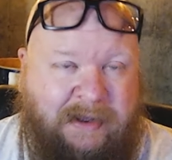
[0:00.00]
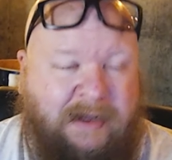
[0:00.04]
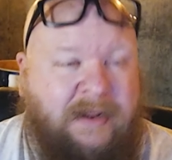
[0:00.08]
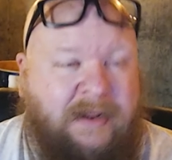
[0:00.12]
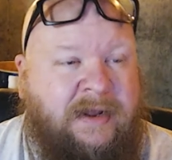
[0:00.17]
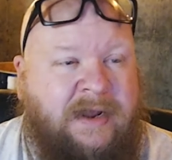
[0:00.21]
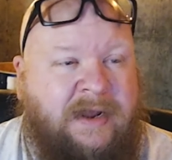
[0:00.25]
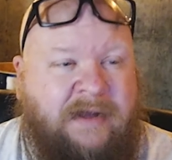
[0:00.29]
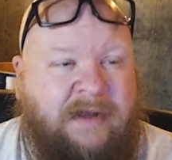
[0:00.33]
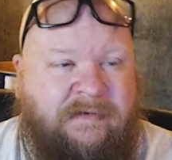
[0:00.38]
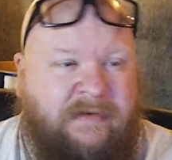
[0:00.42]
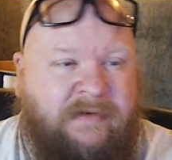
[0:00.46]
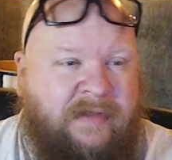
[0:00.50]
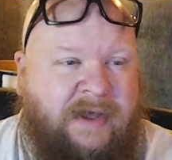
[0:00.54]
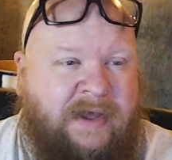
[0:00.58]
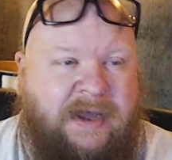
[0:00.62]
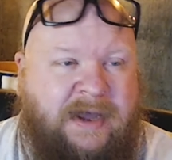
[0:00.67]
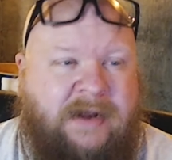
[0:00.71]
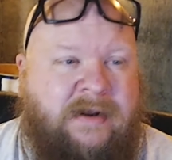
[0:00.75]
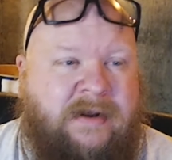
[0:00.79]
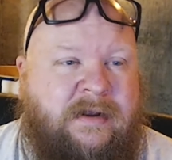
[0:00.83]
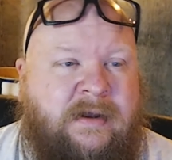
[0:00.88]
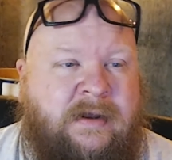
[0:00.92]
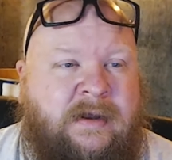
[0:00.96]
And then after
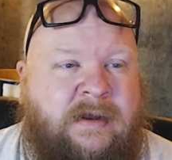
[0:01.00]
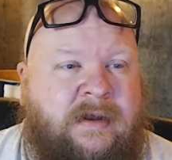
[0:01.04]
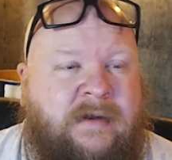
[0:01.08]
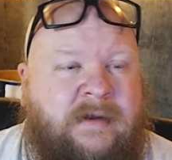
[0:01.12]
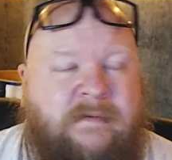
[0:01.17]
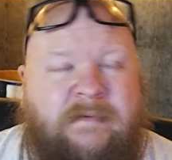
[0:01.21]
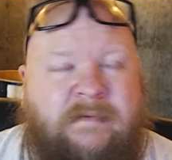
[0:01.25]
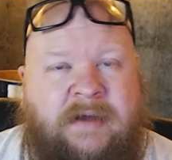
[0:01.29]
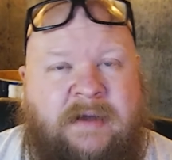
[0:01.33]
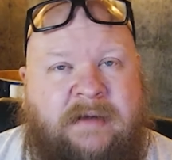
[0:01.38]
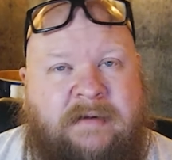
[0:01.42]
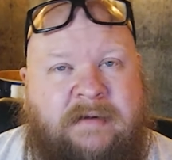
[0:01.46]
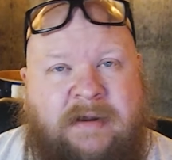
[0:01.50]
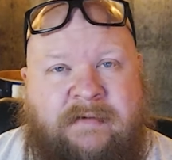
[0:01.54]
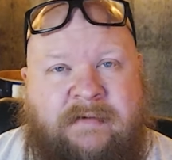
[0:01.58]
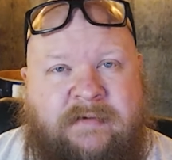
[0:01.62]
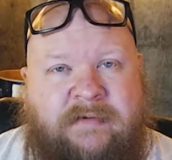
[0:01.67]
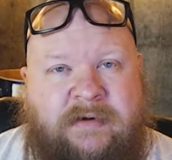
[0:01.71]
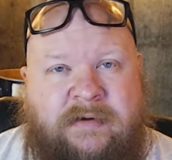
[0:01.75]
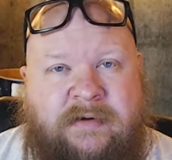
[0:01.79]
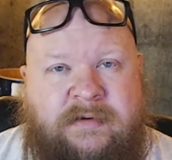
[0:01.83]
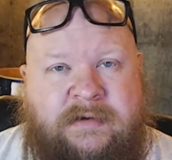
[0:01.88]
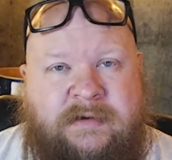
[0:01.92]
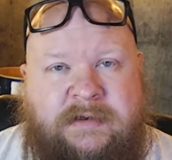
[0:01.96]
that, I've never
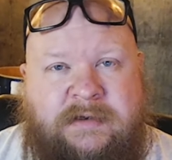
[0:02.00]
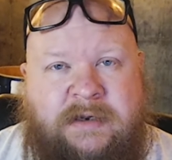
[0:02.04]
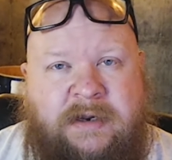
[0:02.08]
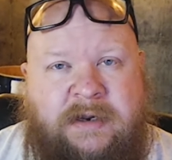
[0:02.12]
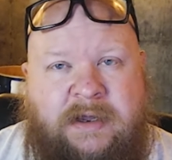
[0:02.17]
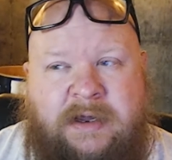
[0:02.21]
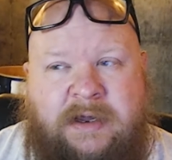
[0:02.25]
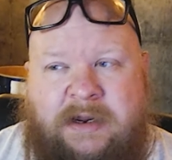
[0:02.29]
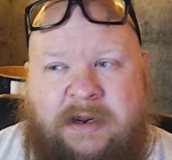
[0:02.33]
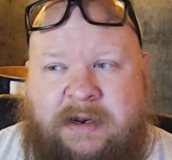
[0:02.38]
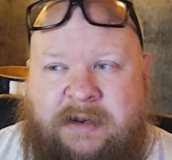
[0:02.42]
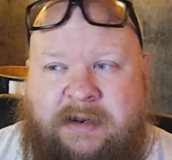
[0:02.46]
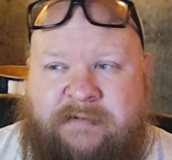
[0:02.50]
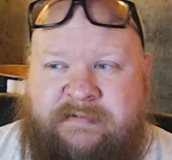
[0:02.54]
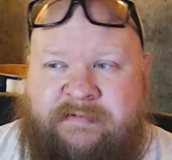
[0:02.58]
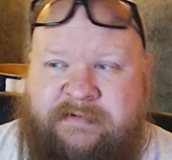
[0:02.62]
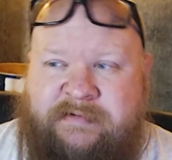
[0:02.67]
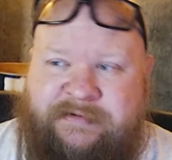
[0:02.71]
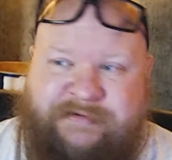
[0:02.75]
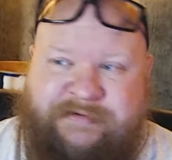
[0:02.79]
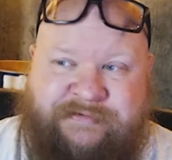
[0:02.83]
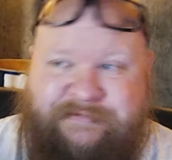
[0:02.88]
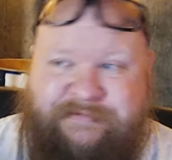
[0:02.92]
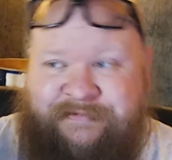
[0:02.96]
noticed any kind of
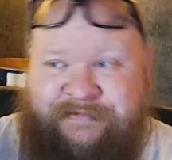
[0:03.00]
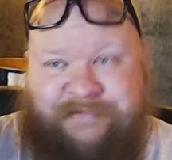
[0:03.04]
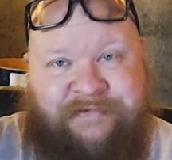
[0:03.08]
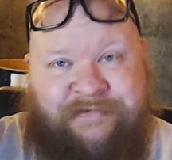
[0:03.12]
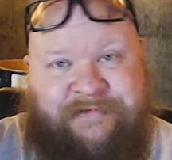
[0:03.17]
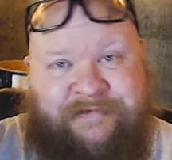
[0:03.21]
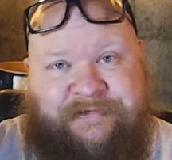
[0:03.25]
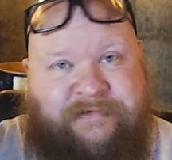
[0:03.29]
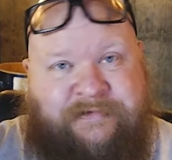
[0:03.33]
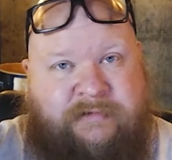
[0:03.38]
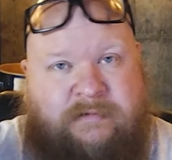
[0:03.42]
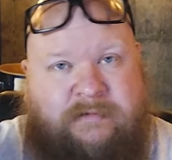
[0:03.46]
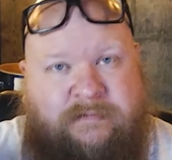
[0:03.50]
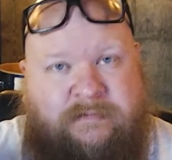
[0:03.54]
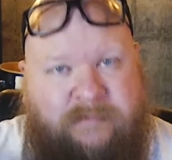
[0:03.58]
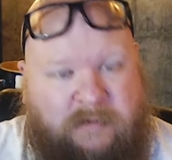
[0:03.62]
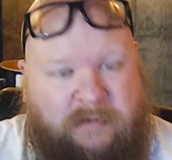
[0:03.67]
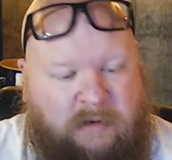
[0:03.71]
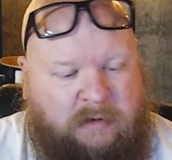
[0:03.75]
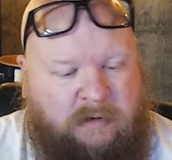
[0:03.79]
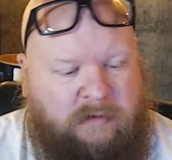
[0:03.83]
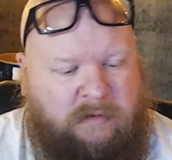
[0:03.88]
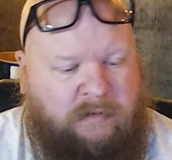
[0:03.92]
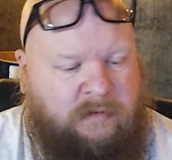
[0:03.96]
difference. So,
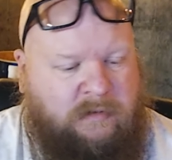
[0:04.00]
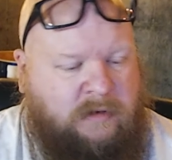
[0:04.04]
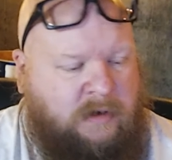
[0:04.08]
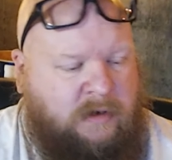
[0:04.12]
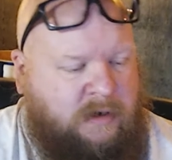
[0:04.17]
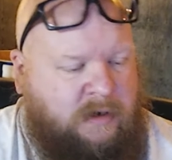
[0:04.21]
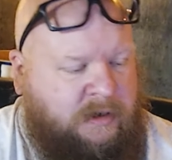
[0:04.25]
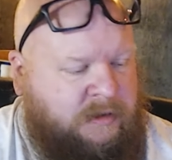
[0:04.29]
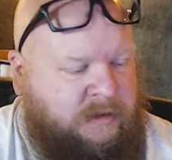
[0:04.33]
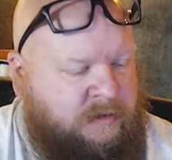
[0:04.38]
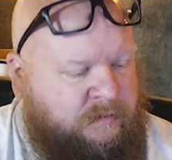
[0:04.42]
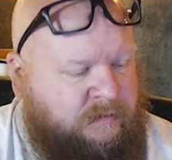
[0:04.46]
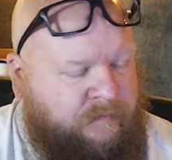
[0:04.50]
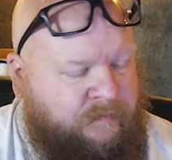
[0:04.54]
you know, there it is.